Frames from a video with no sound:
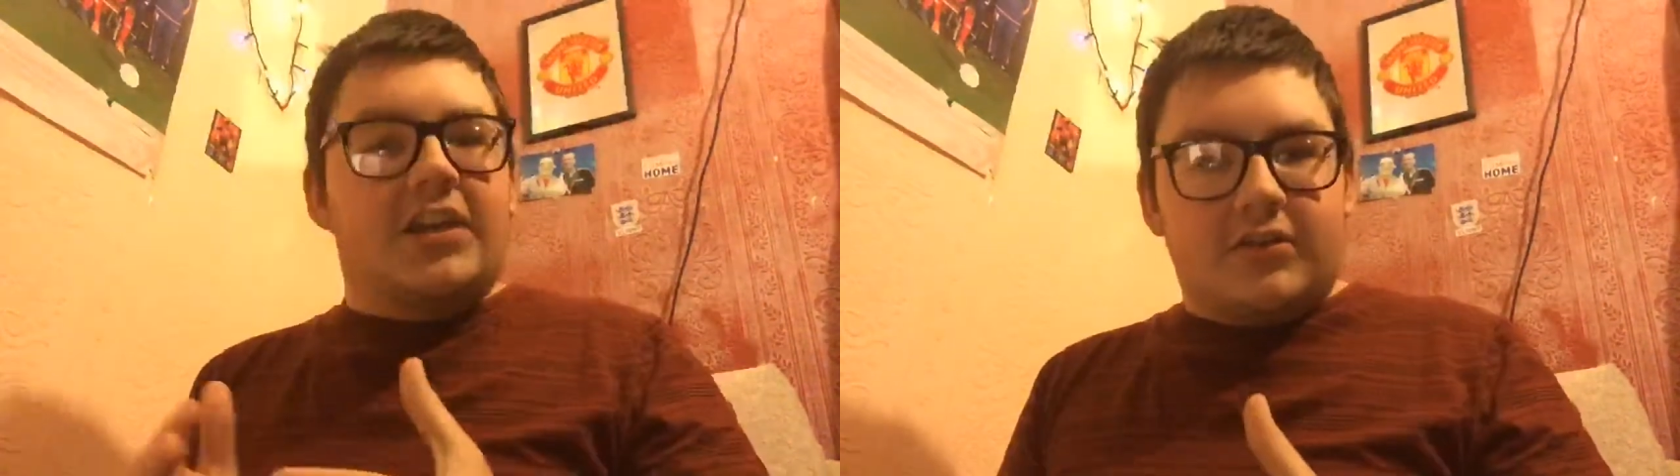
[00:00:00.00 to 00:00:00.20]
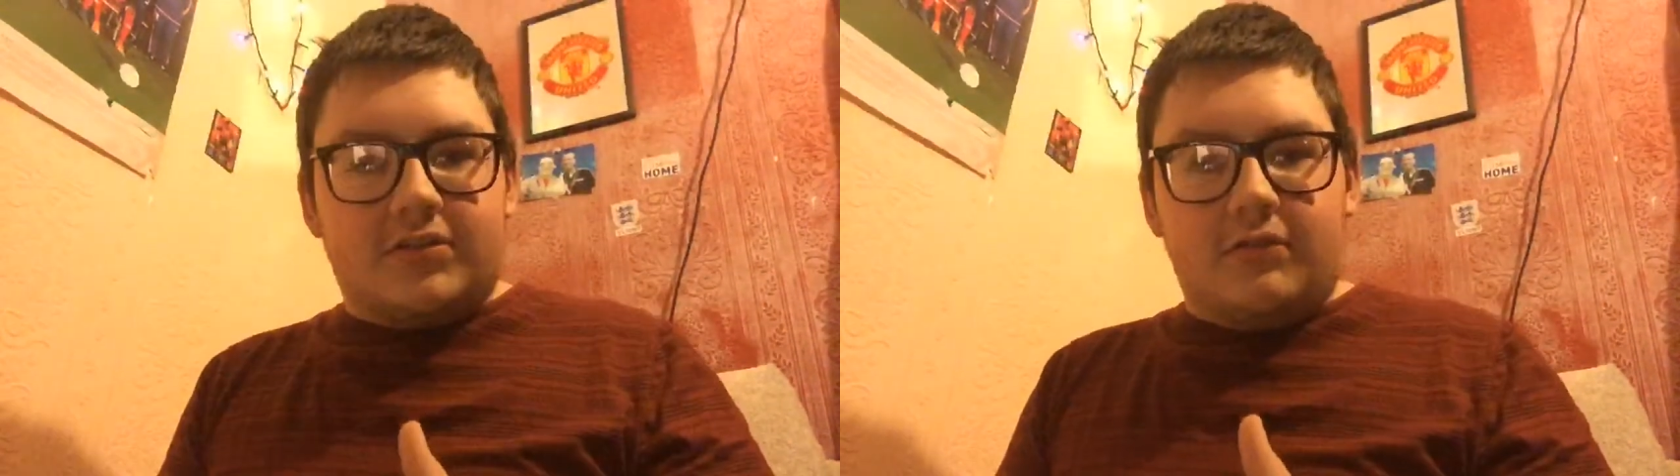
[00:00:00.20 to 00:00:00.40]

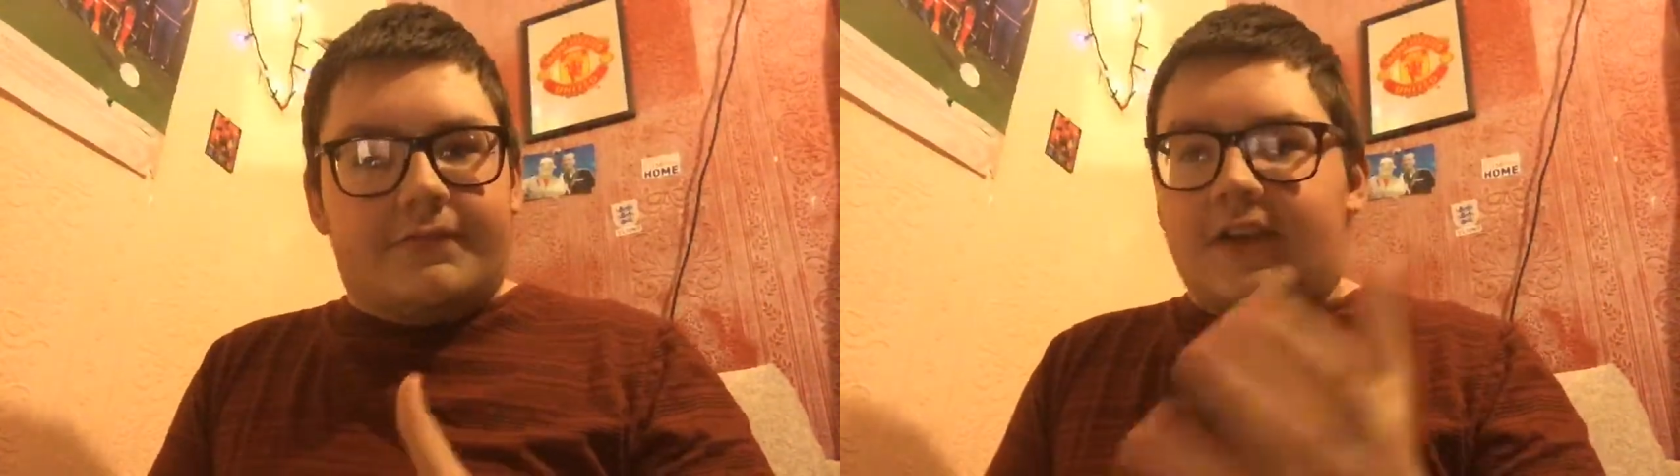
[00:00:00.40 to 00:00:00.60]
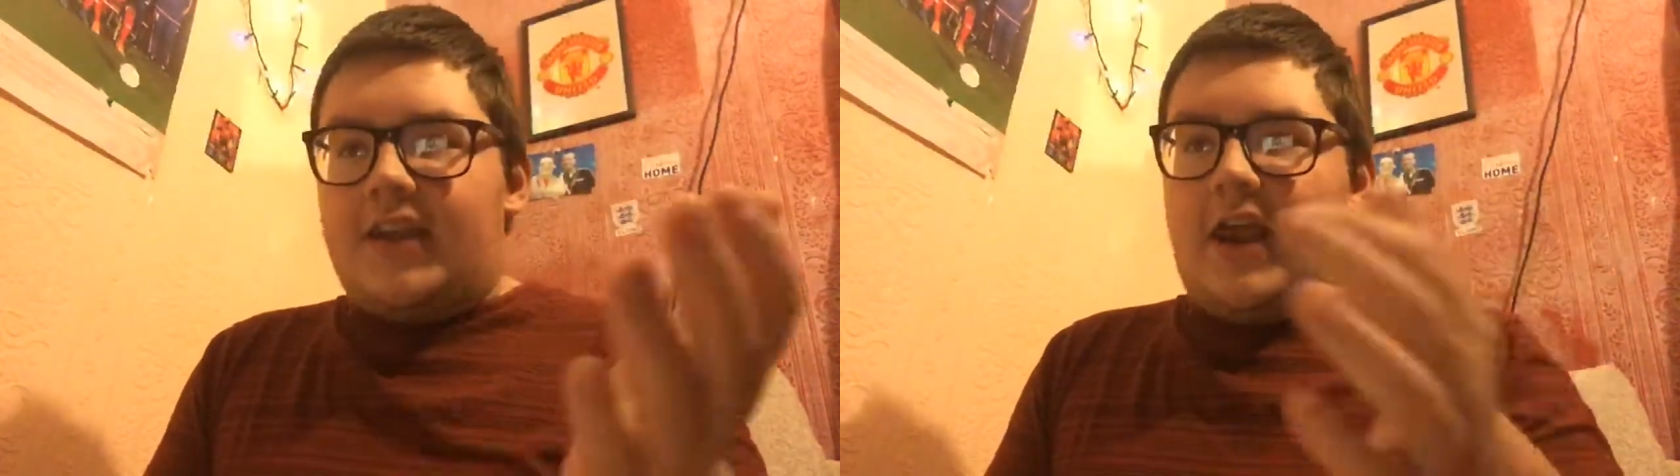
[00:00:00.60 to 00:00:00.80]
or
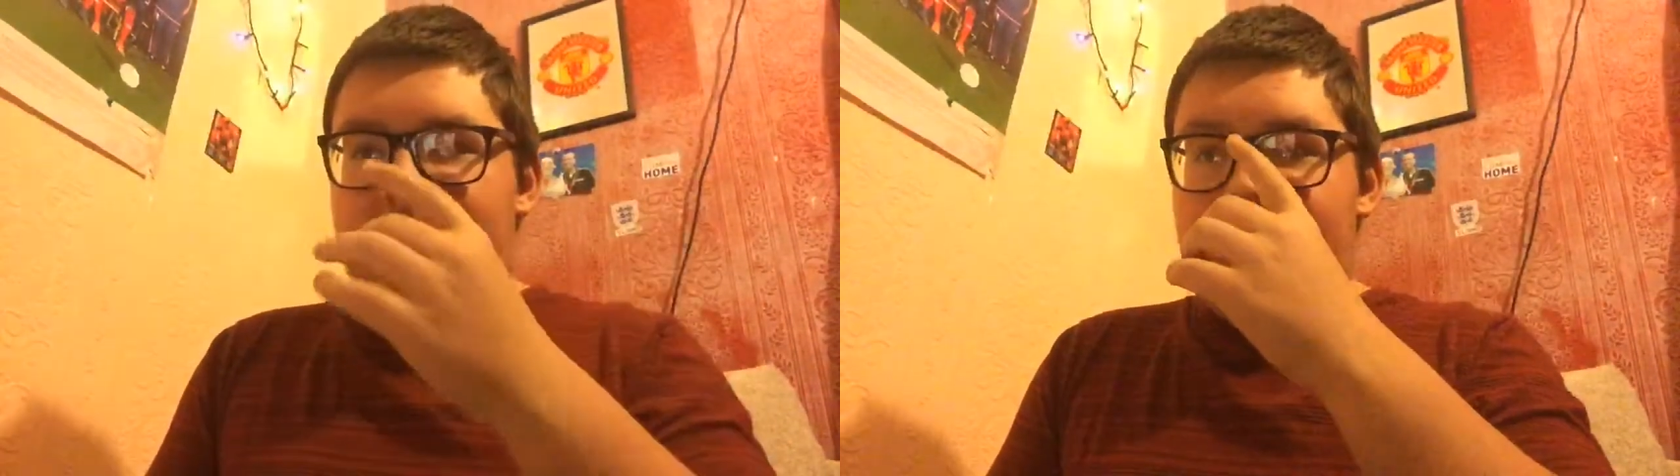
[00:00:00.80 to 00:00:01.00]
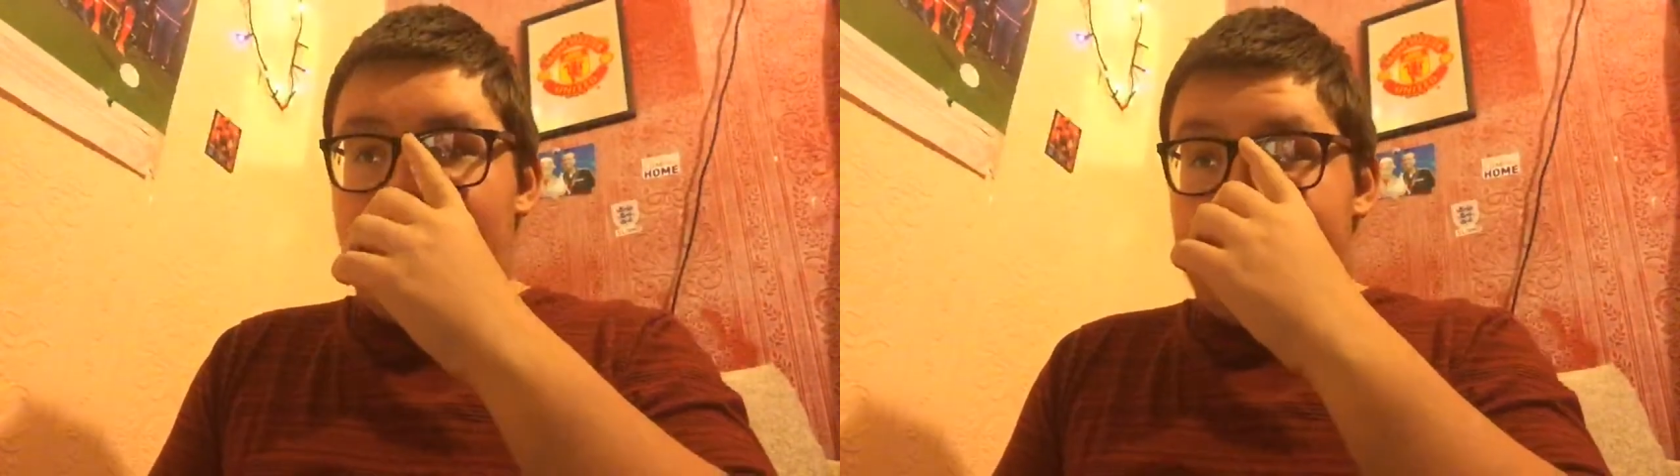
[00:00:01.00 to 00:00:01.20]
something
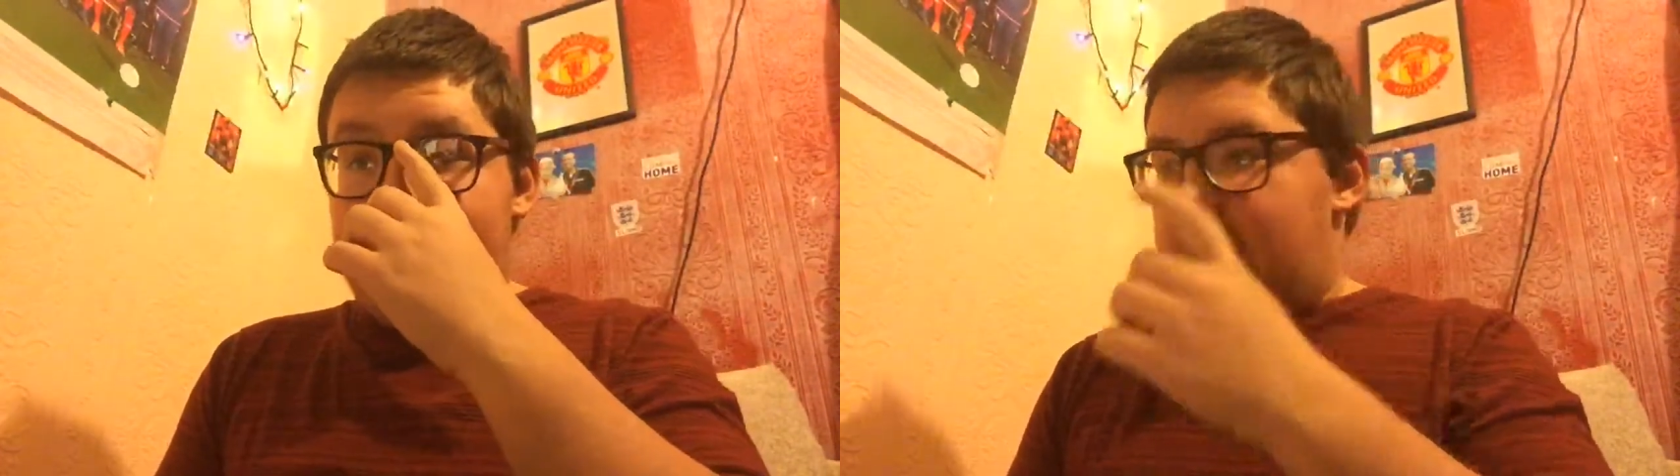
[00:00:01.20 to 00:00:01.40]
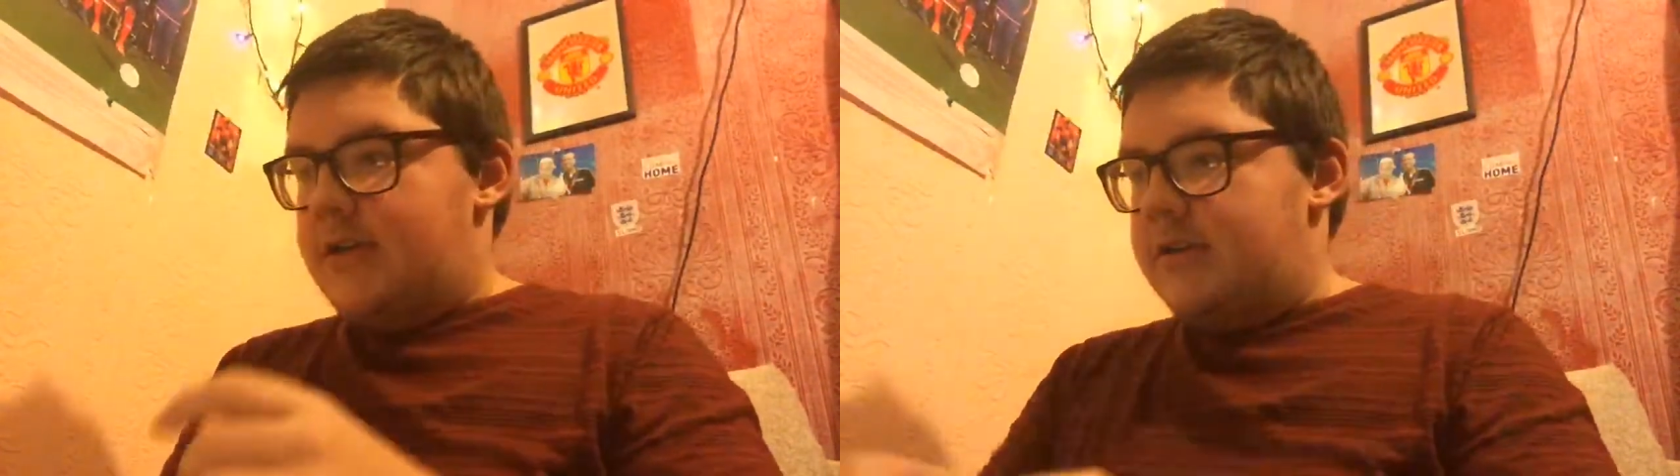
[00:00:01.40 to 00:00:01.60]
like that.
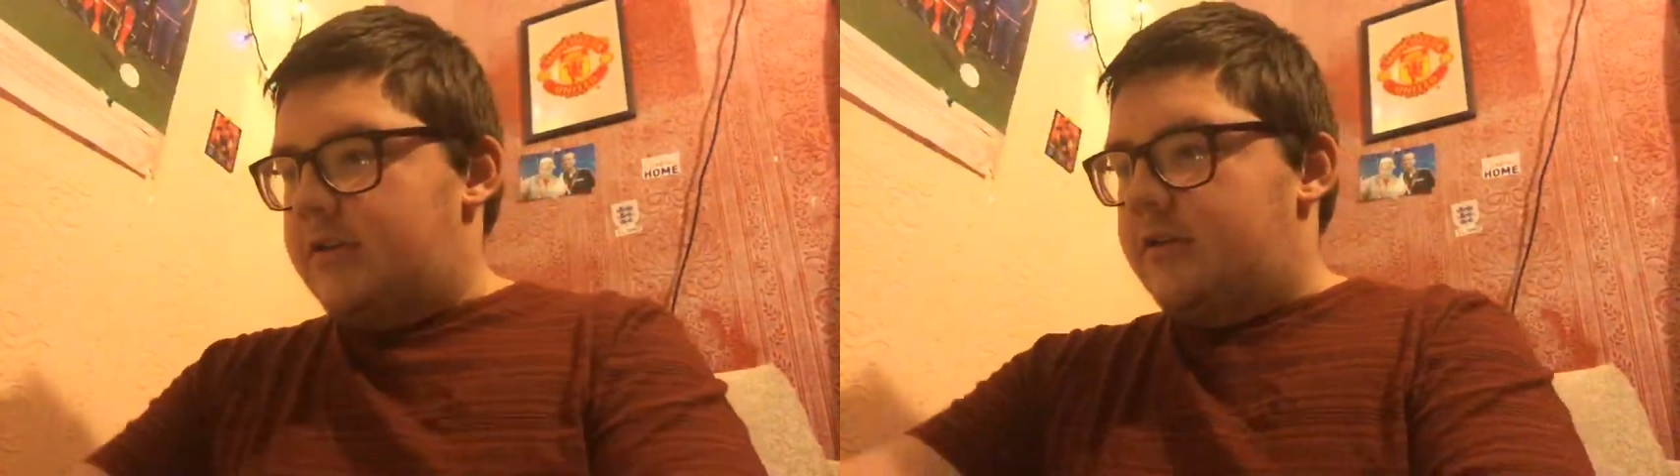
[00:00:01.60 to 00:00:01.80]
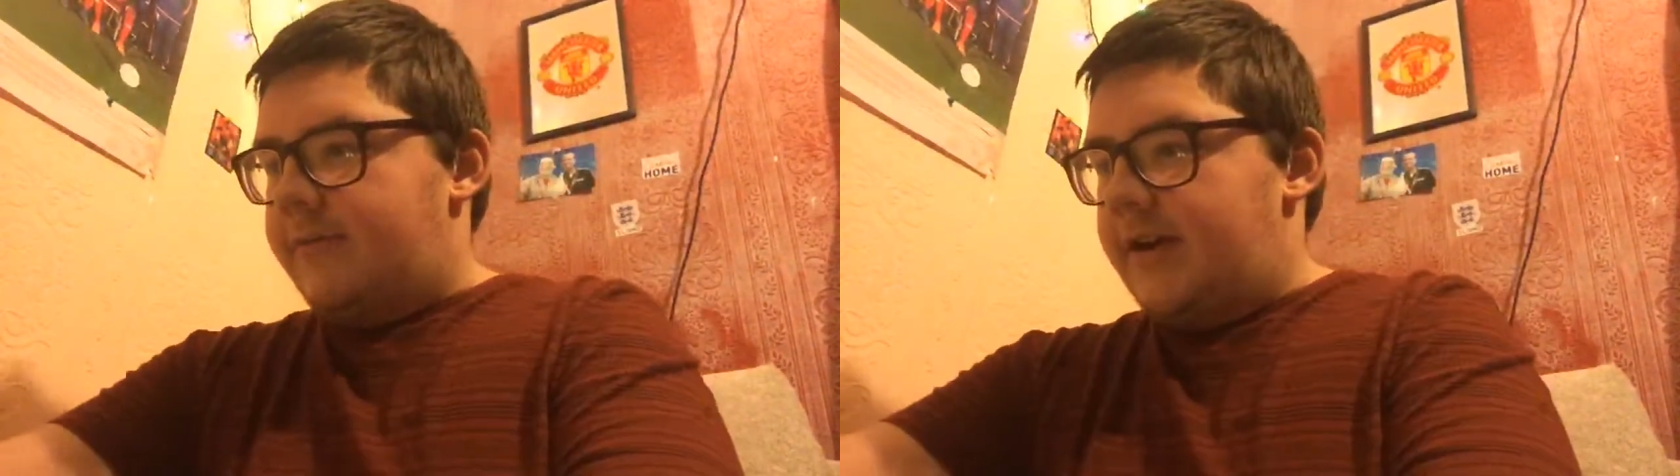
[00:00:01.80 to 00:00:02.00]

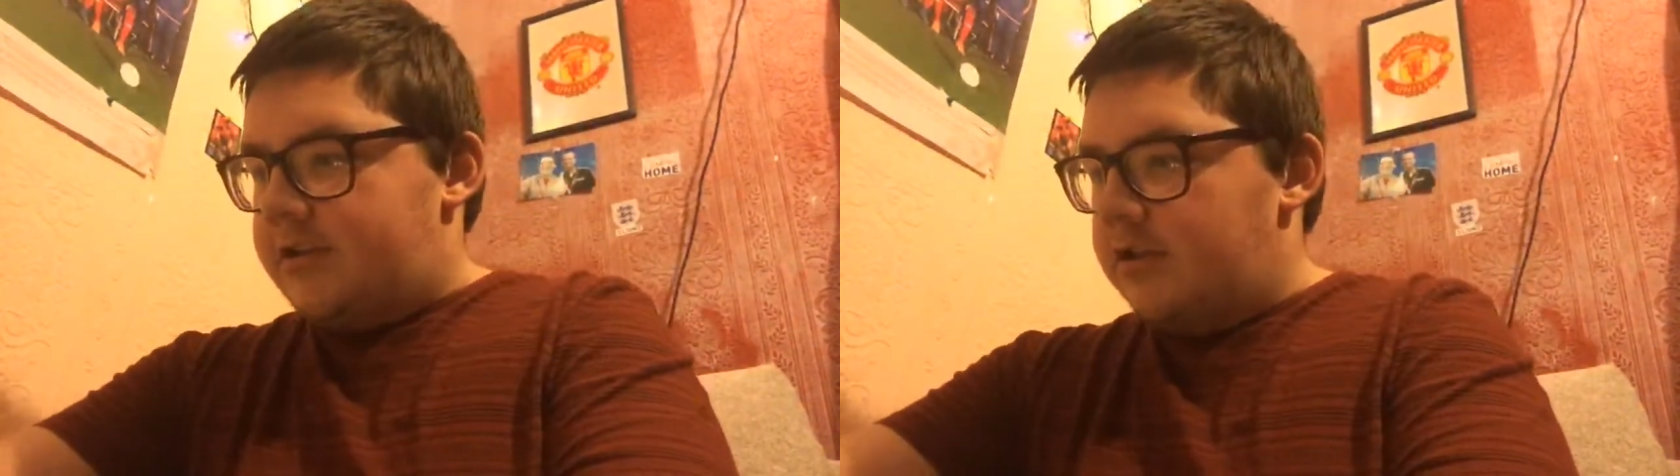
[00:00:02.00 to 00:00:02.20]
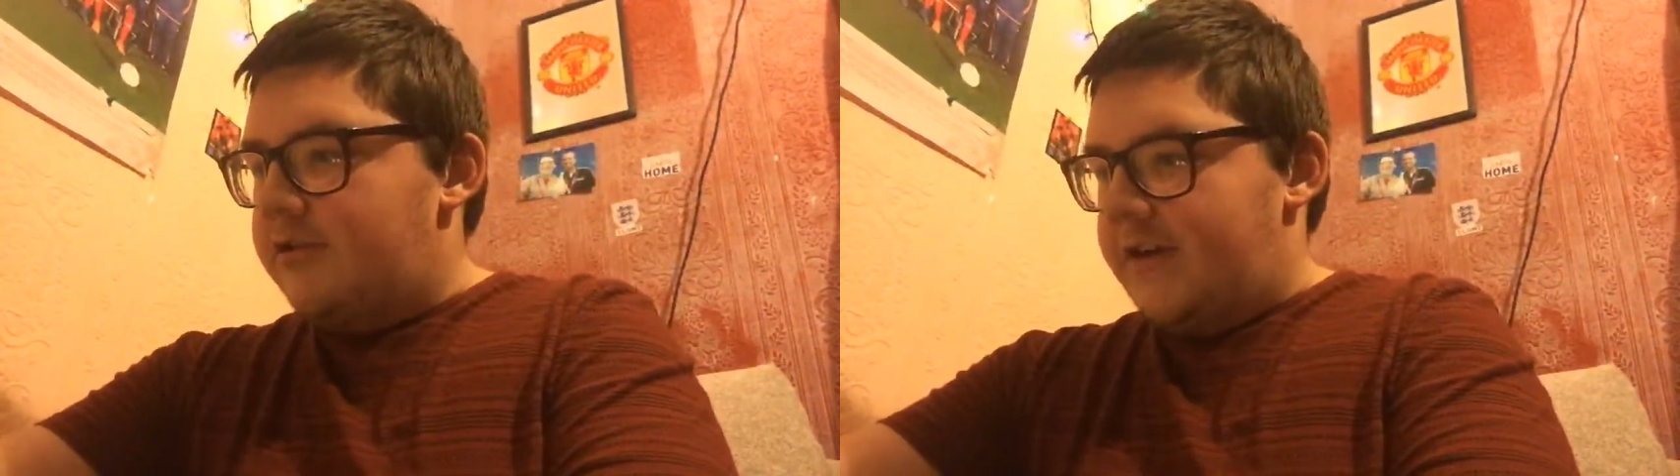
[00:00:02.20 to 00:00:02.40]
So write 2